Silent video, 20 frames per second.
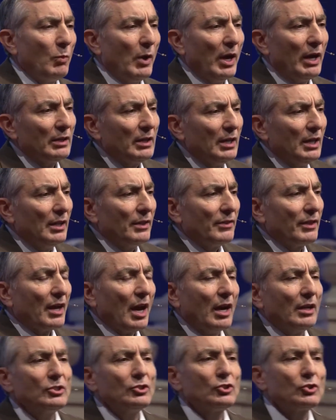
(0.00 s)
well, the
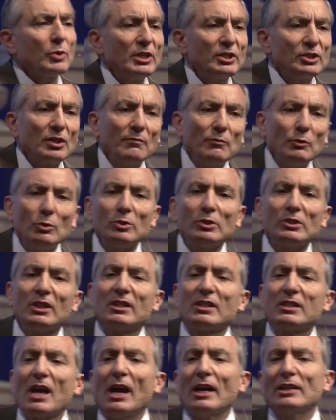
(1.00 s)
concentration of
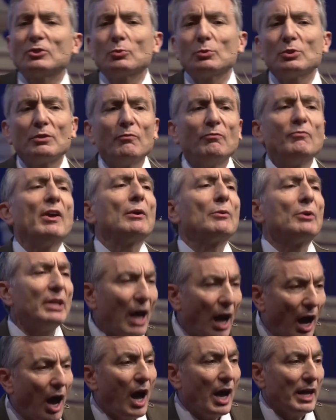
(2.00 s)
nucleotides was
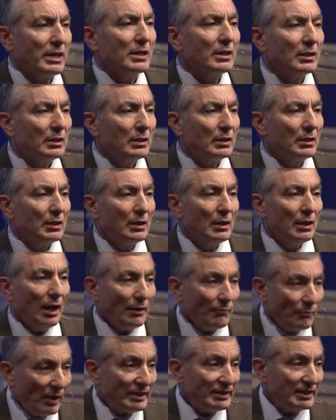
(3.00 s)
very high.
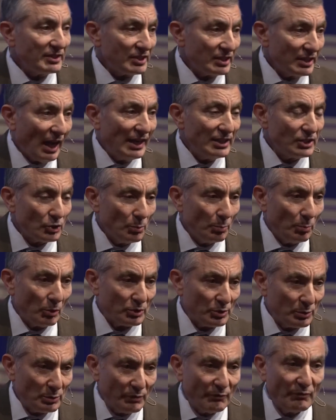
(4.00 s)
I've read this in high school
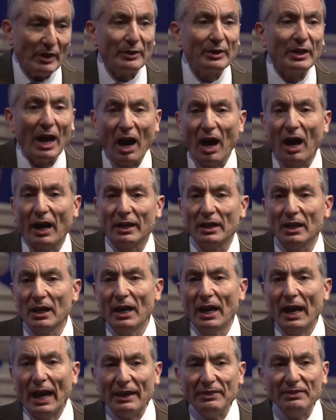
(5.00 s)
books. It was very high.
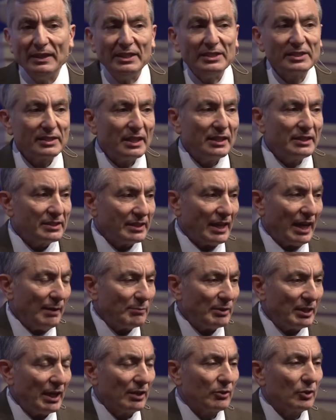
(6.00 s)
And these things
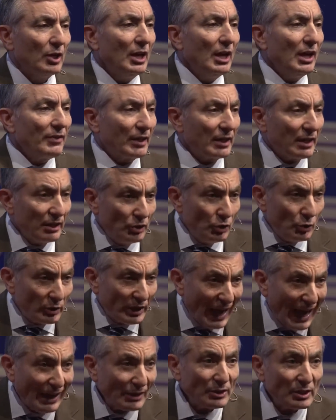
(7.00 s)
came together. You
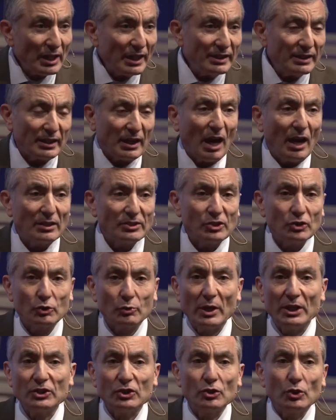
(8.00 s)
calculate the
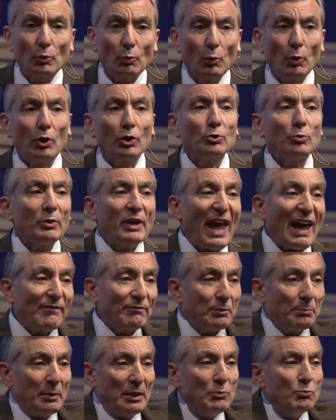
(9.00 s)
concentration, the world would
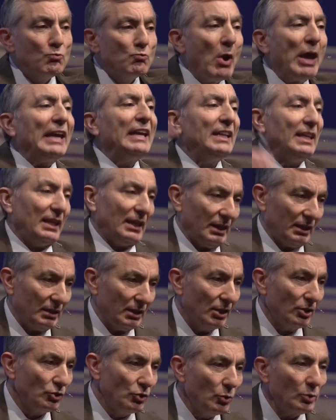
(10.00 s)
have to be raining
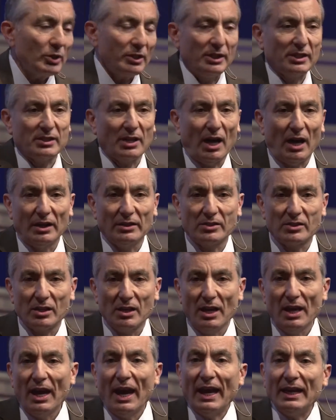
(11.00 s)

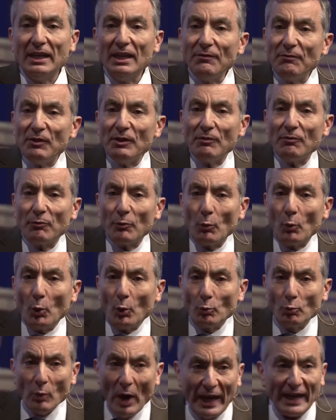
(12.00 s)
nucleotides. And even if it
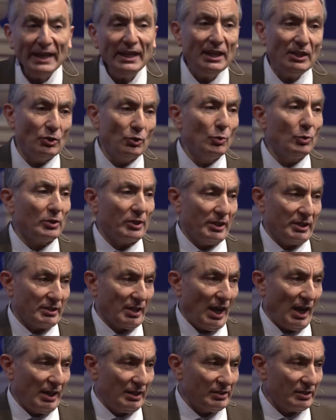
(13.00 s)
were raining
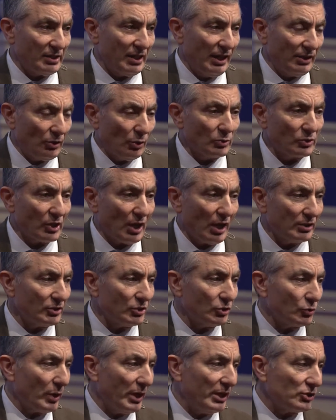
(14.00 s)
nucleotides at those
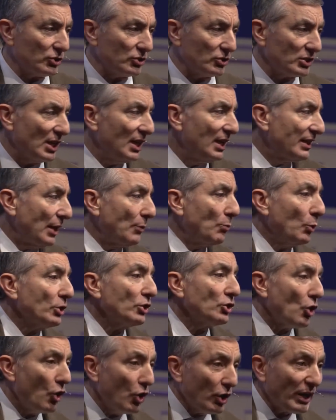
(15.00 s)
concentrations, they
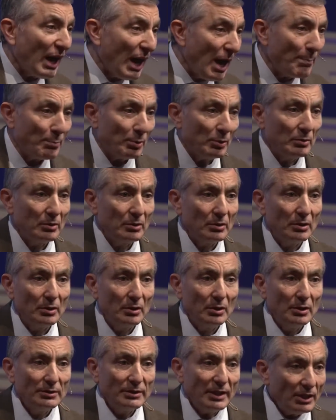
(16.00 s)
wouldn't hook up.
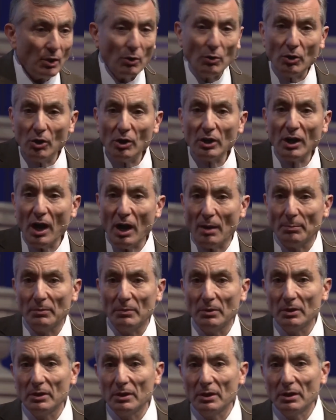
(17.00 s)
They don't hook up.
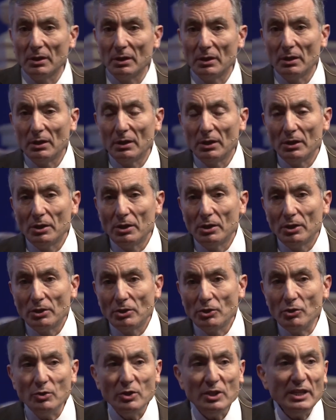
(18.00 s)

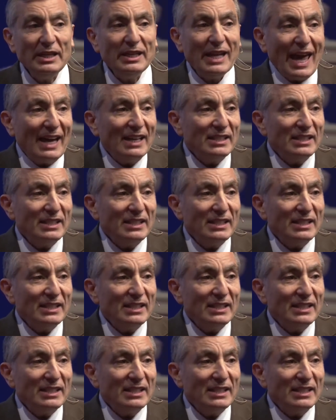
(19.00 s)
You need